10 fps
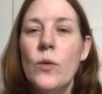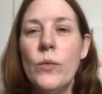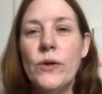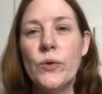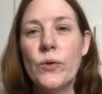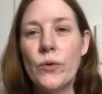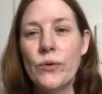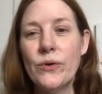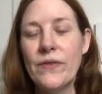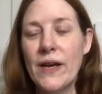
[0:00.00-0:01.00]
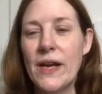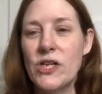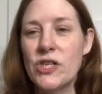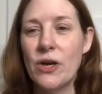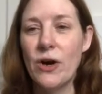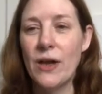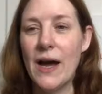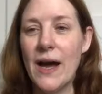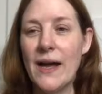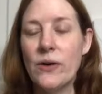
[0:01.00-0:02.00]
when you are ordering foundation
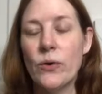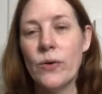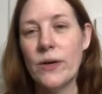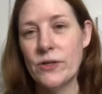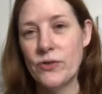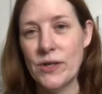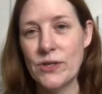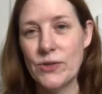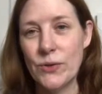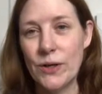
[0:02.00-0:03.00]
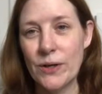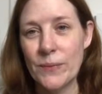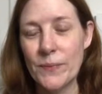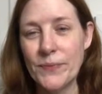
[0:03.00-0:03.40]
online or at a drugstore.